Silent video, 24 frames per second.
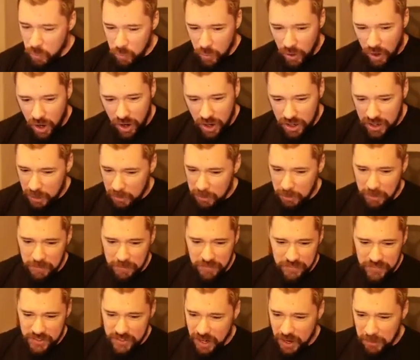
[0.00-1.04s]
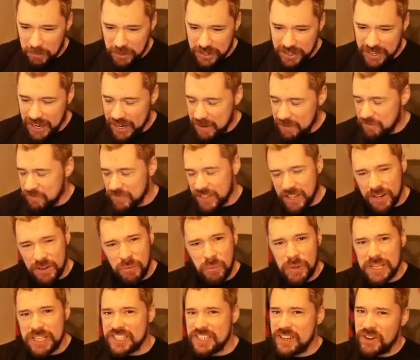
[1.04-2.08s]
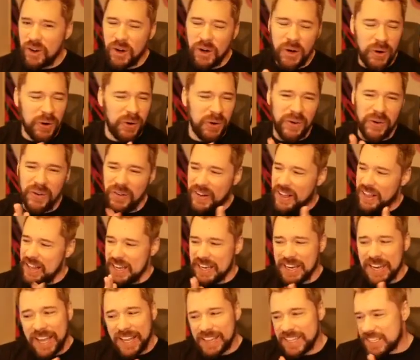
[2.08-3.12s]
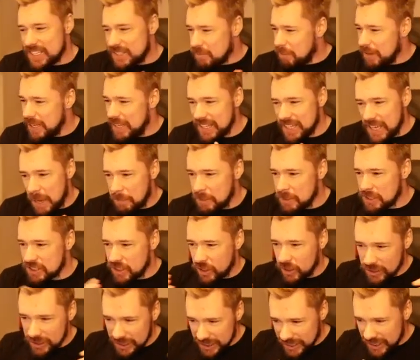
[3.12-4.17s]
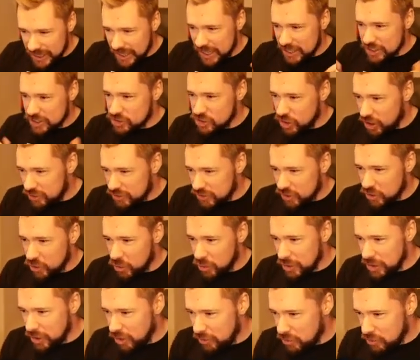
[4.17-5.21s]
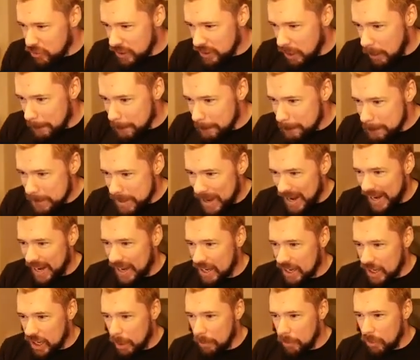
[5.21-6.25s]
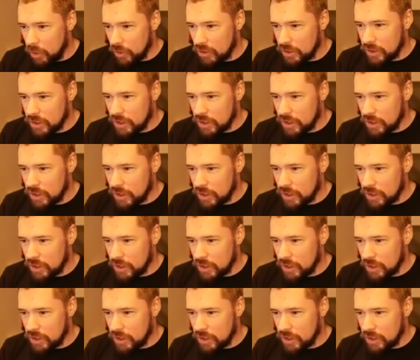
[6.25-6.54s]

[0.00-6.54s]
Oh, come on. Come on, EA. We oh, let this be the episode that kicks Draft the Glory off with a bang. Come on.